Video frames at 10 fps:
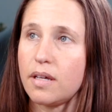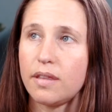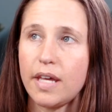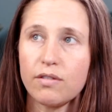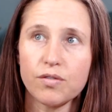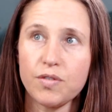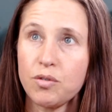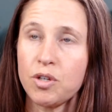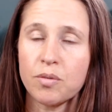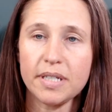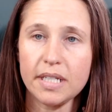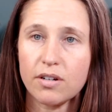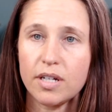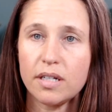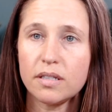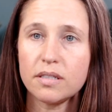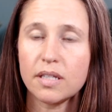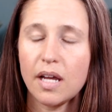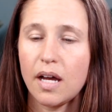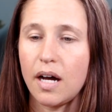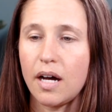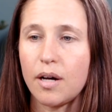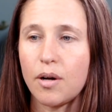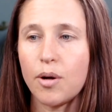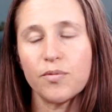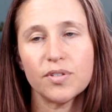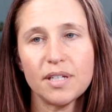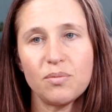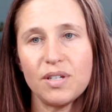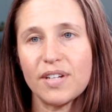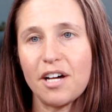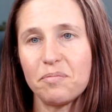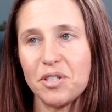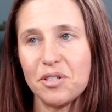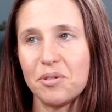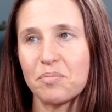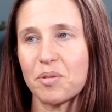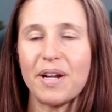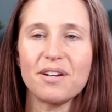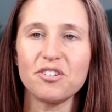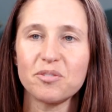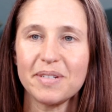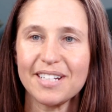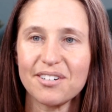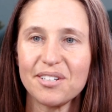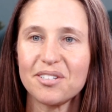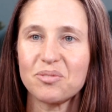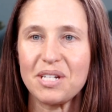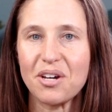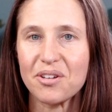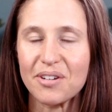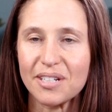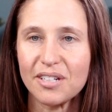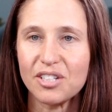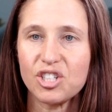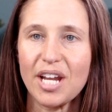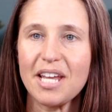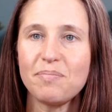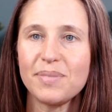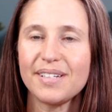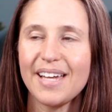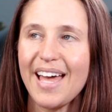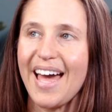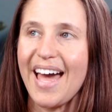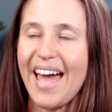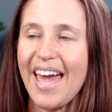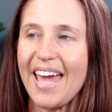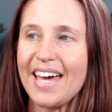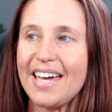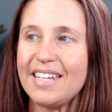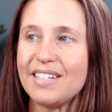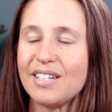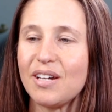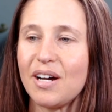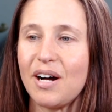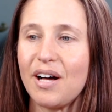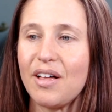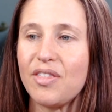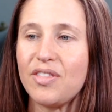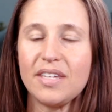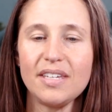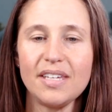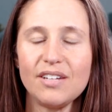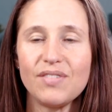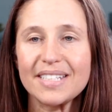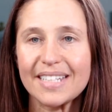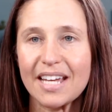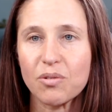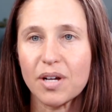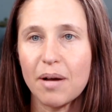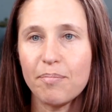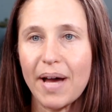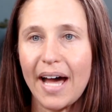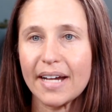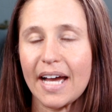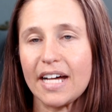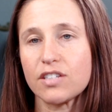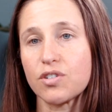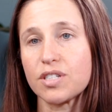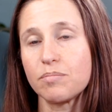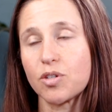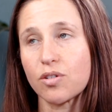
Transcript: they review your materials. Hopefully we've helped you prepare those materials. We know they're in good shape. And the investigator will come back, ask some